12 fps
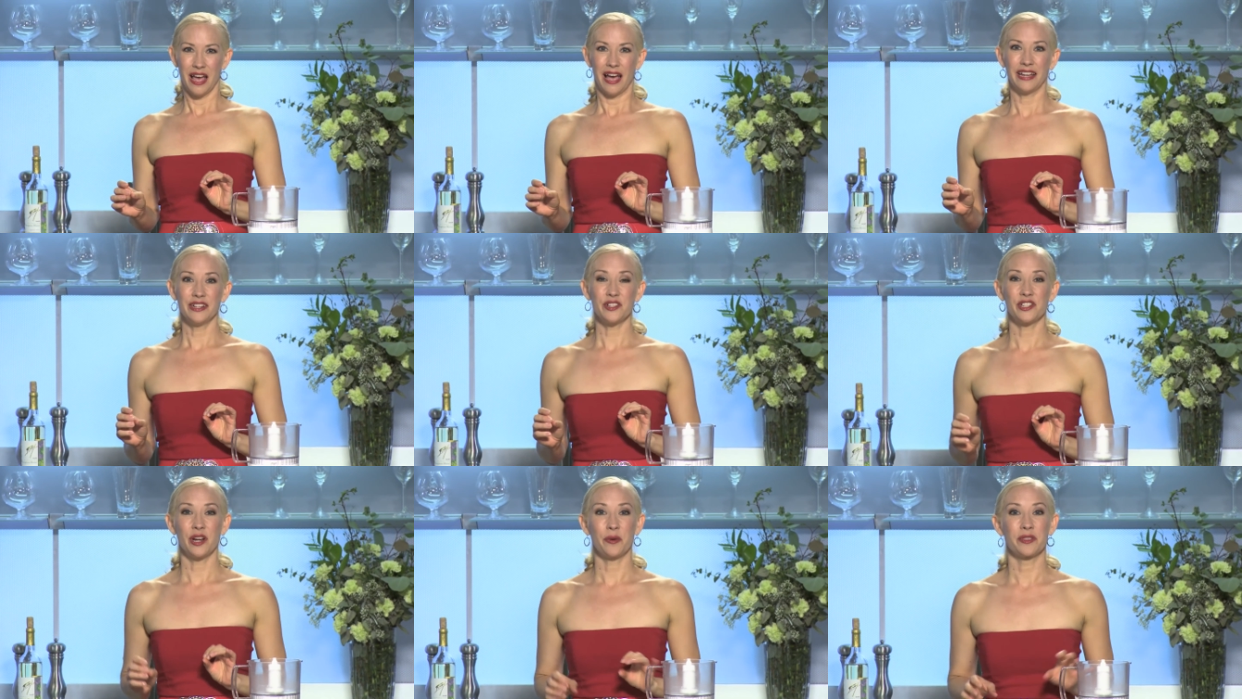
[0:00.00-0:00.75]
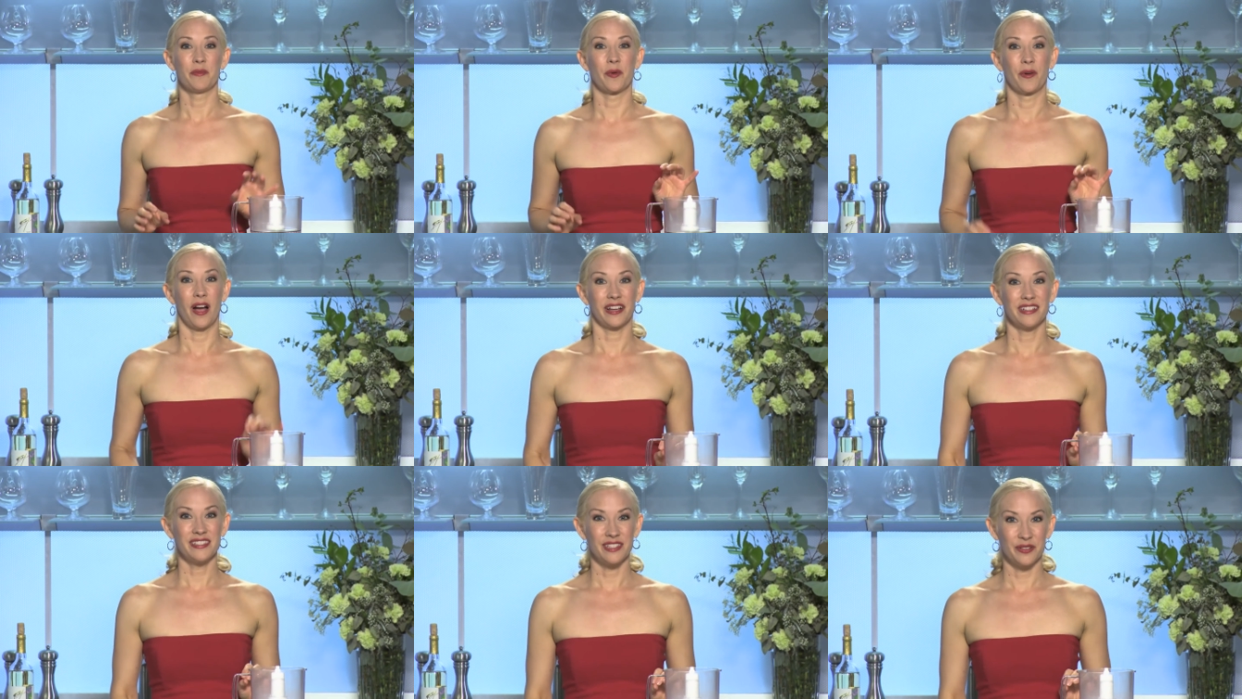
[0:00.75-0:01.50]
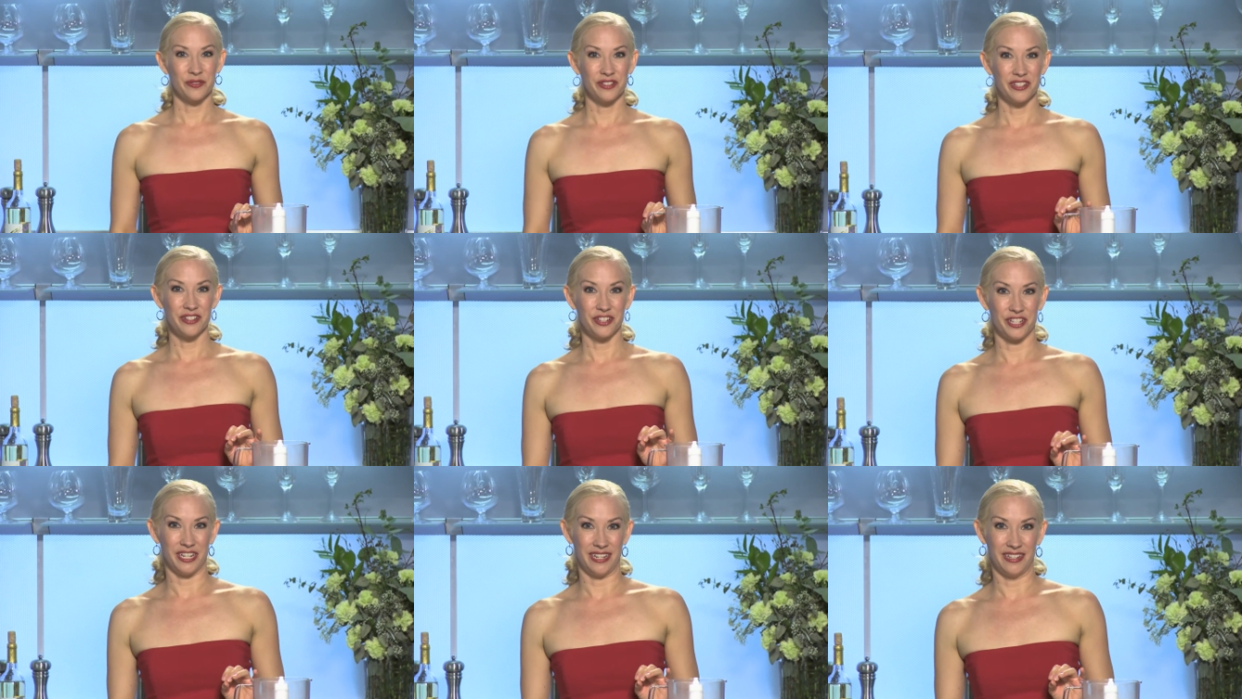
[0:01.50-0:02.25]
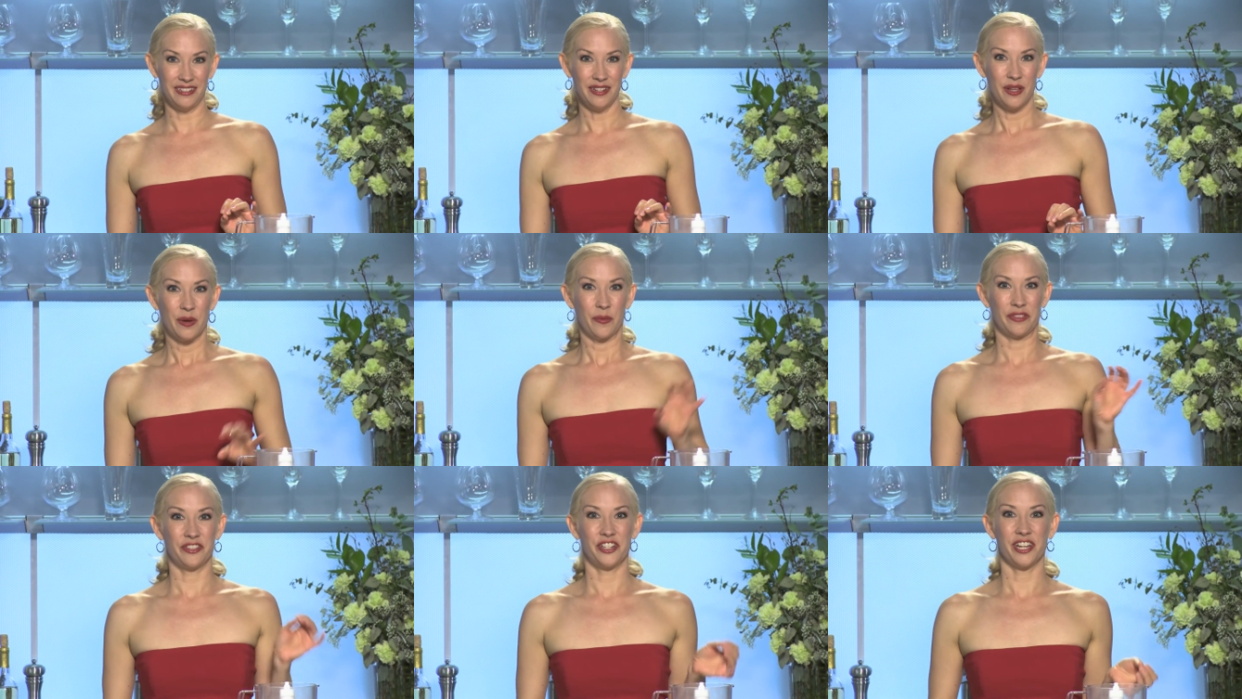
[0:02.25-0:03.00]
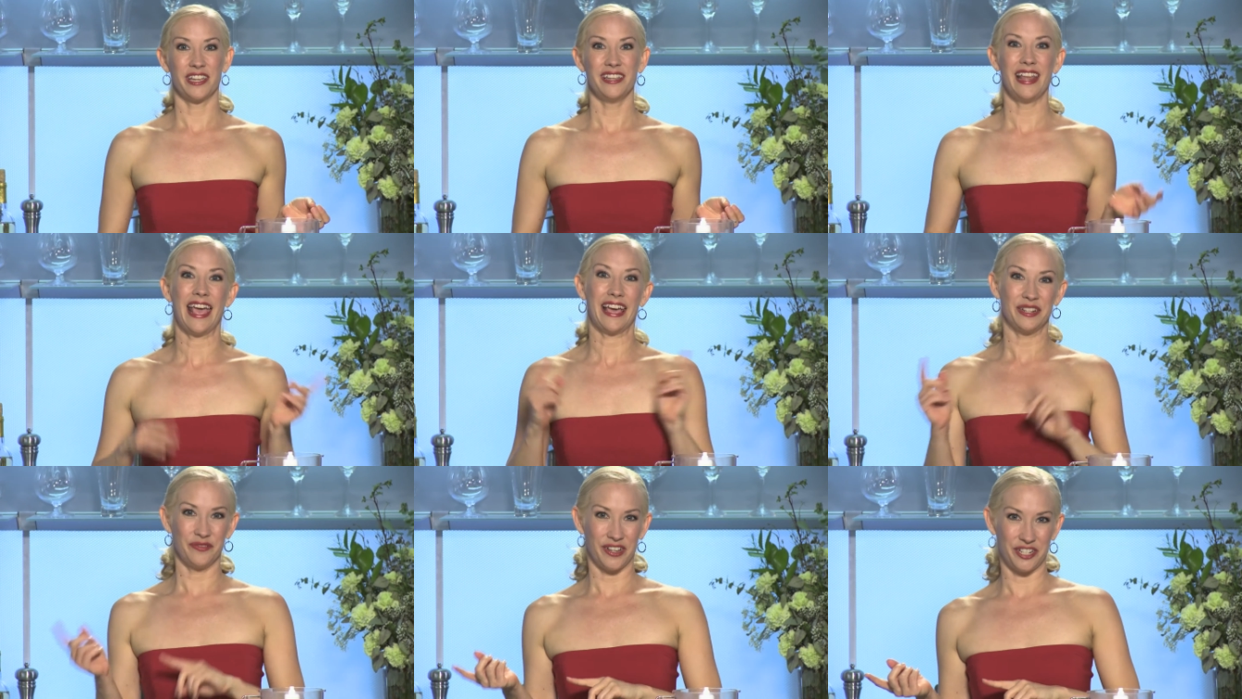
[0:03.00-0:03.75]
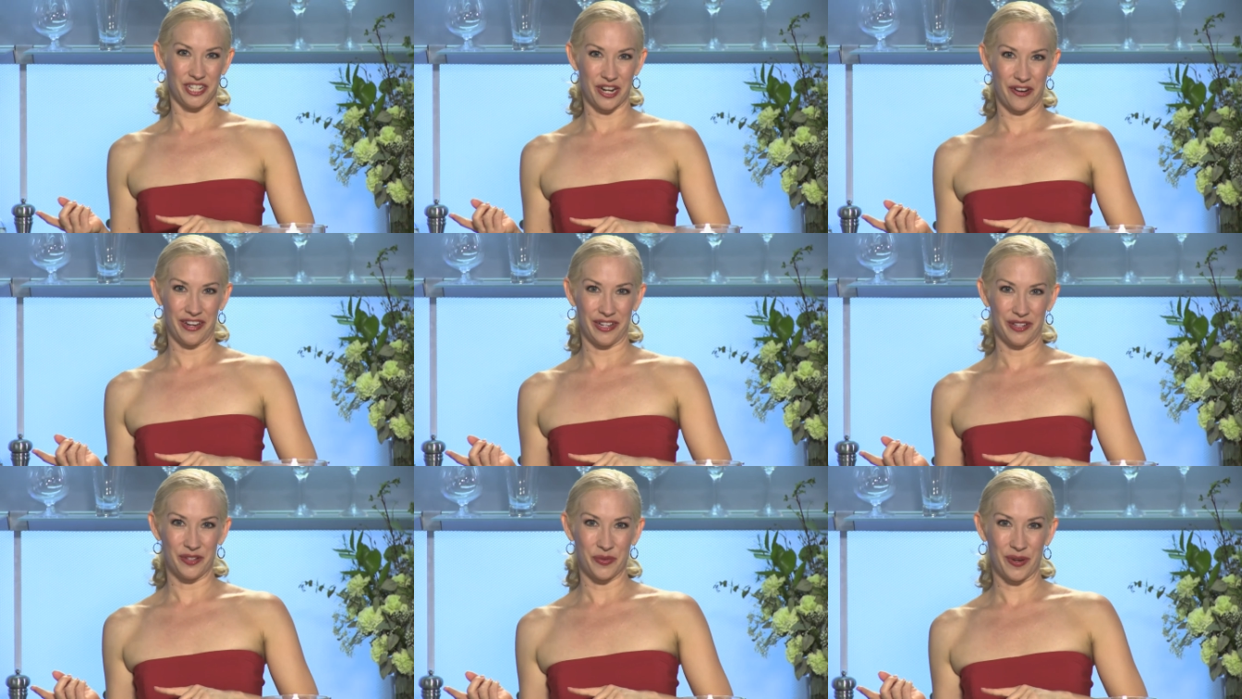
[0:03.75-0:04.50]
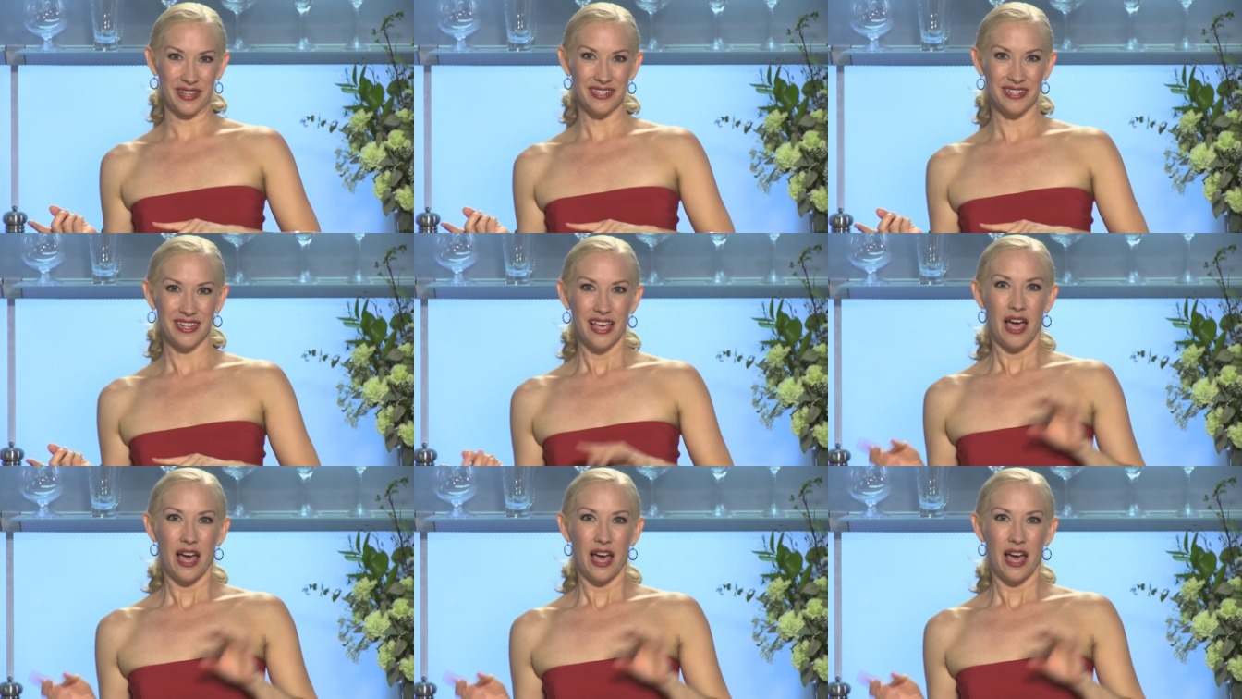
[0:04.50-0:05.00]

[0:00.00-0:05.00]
I'm going to start with a Moroccan citrus tagine with chicken and a vegetarian twist,